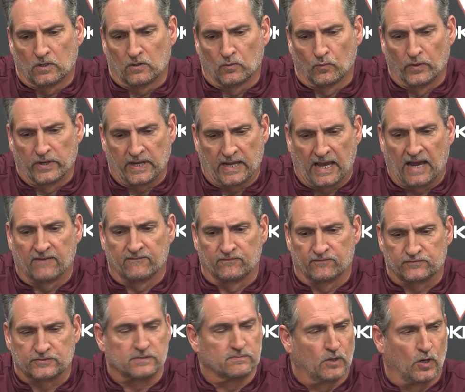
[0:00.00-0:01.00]
We have
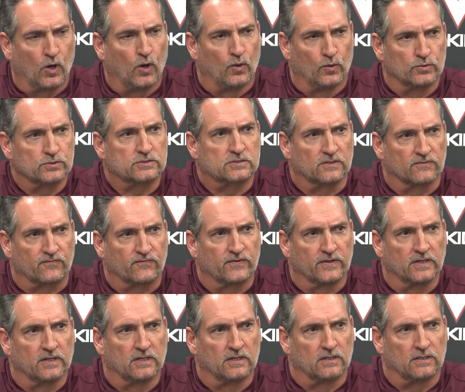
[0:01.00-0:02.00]
some holes to
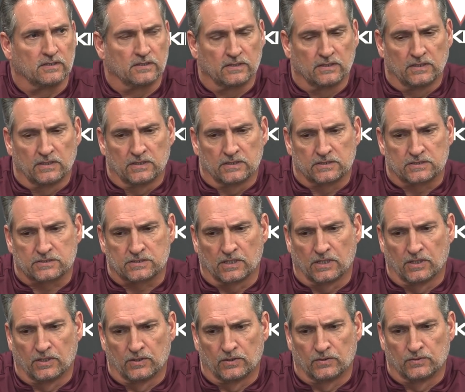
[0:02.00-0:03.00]
fill,
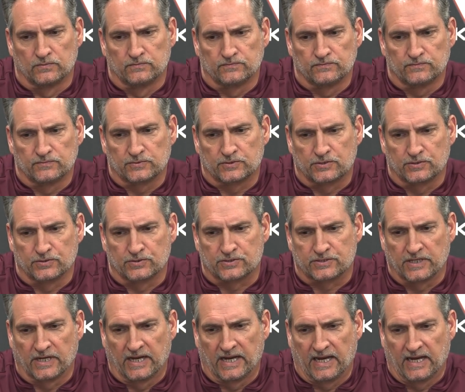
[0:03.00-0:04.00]
so to
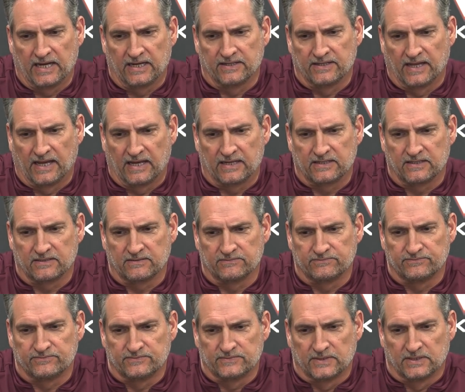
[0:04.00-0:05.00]
say that
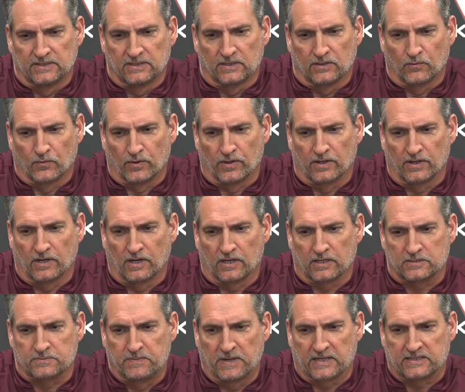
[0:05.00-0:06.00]
we're our
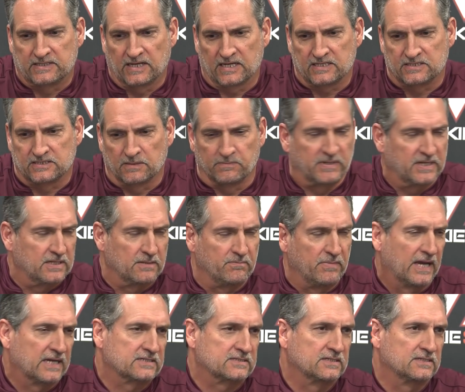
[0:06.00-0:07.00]
expectation to be the
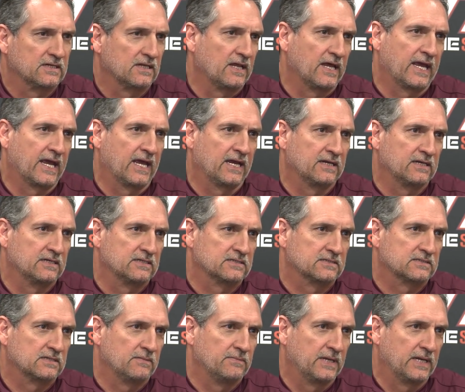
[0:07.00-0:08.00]
best in the land
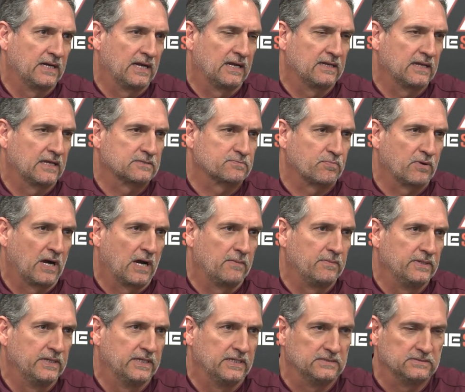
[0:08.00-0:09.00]
is, I mean, that's
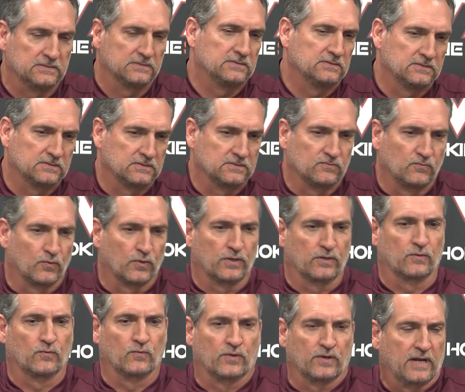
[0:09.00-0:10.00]
probably,
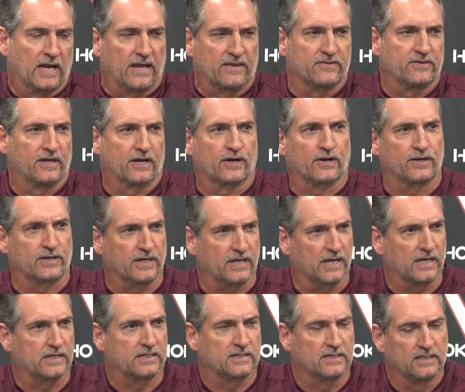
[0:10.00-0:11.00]
we're not there
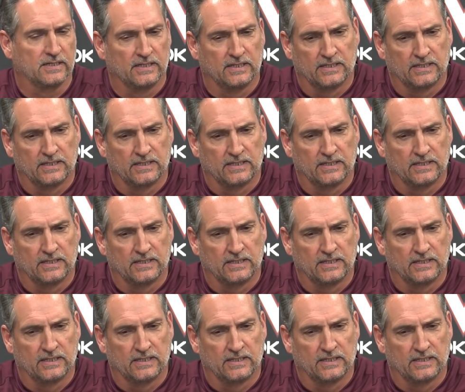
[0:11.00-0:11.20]
yet.